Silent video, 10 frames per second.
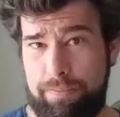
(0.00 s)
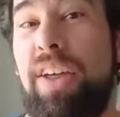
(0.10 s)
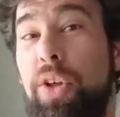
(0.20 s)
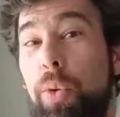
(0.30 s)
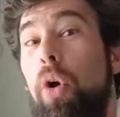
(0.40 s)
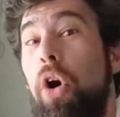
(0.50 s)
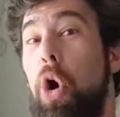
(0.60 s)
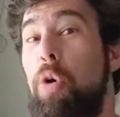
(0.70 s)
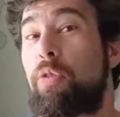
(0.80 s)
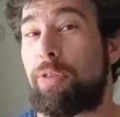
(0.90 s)
And there were
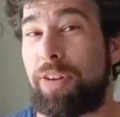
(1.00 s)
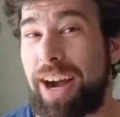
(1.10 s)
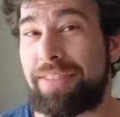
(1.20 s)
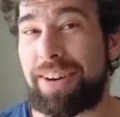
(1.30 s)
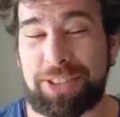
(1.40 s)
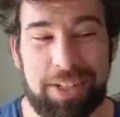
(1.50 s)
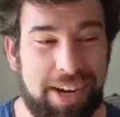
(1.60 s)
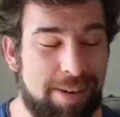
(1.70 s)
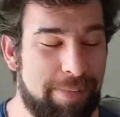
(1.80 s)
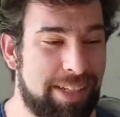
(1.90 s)
over 500
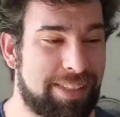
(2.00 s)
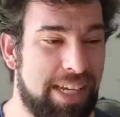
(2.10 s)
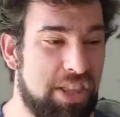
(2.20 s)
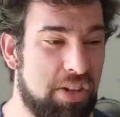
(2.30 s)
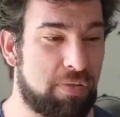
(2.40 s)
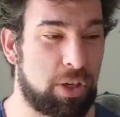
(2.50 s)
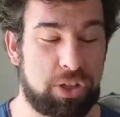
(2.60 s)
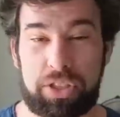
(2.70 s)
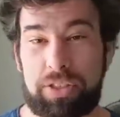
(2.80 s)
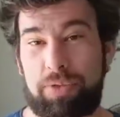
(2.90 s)
comments in the
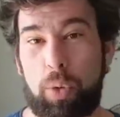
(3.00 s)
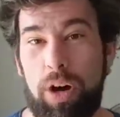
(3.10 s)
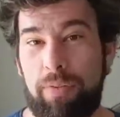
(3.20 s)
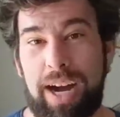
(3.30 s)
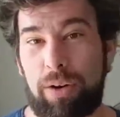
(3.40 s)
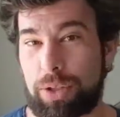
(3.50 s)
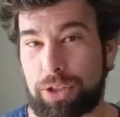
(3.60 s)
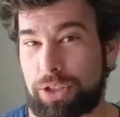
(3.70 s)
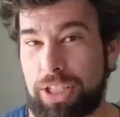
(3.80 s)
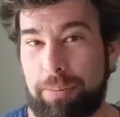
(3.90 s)
first 12 hours
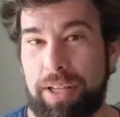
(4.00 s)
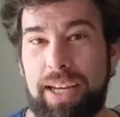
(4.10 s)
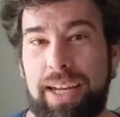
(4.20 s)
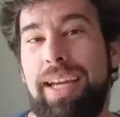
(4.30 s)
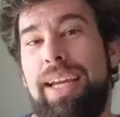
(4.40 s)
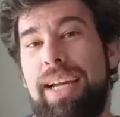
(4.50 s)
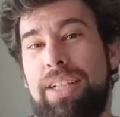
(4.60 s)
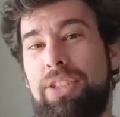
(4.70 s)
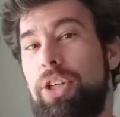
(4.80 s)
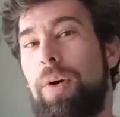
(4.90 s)
or something,
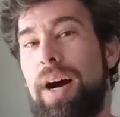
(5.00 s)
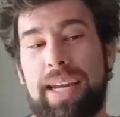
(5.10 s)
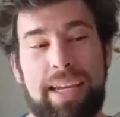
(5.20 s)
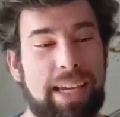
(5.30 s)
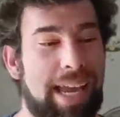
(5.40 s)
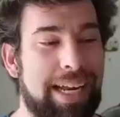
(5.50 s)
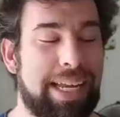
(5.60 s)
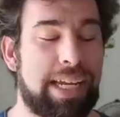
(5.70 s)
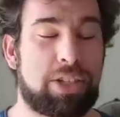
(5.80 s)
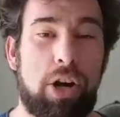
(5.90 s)
and so I can't
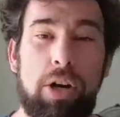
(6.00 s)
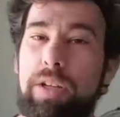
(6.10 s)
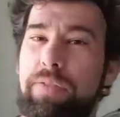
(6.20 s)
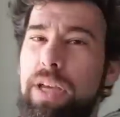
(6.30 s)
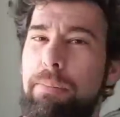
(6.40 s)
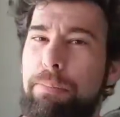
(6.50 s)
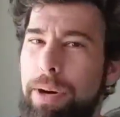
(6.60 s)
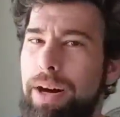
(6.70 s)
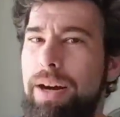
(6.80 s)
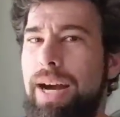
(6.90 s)
get to all of them,
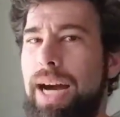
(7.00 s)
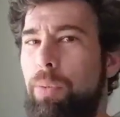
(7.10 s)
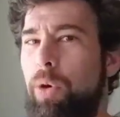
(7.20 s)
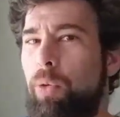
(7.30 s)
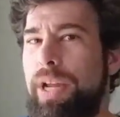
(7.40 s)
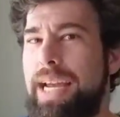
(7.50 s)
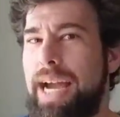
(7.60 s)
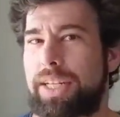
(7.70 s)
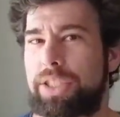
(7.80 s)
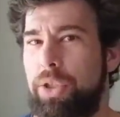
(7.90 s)
but I will
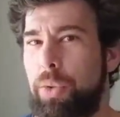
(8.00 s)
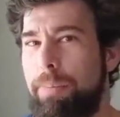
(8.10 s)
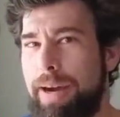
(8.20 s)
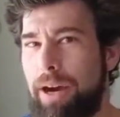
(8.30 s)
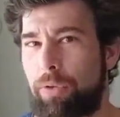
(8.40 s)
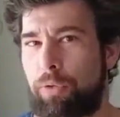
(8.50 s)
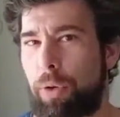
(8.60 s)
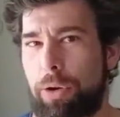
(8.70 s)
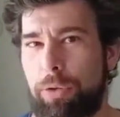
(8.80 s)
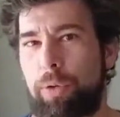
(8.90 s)
react to about
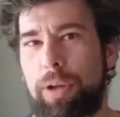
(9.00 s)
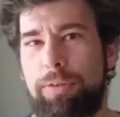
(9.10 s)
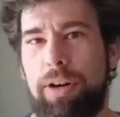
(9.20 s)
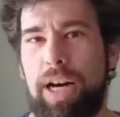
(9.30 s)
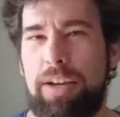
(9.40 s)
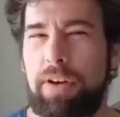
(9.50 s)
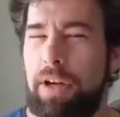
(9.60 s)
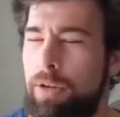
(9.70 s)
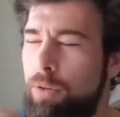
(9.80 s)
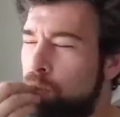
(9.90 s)
40 or 45
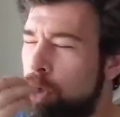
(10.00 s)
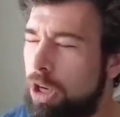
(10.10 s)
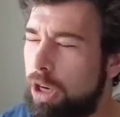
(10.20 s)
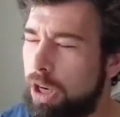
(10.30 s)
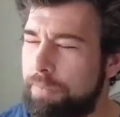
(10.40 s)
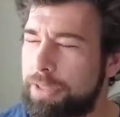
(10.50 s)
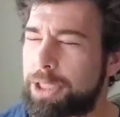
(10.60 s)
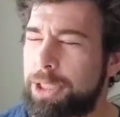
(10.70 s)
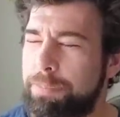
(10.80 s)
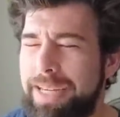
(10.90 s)
of the
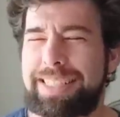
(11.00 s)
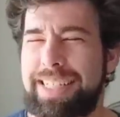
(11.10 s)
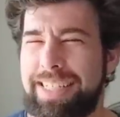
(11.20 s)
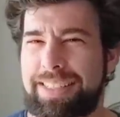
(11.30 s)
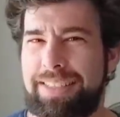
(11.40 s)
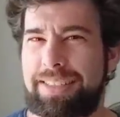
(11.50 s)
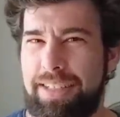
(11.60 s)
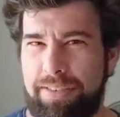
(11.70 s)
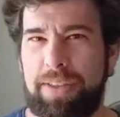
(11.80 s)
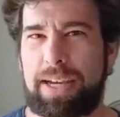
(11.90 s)
spiciest
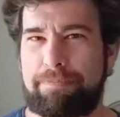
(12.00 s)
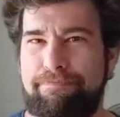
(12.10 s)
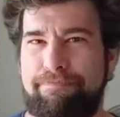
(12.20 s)
of them.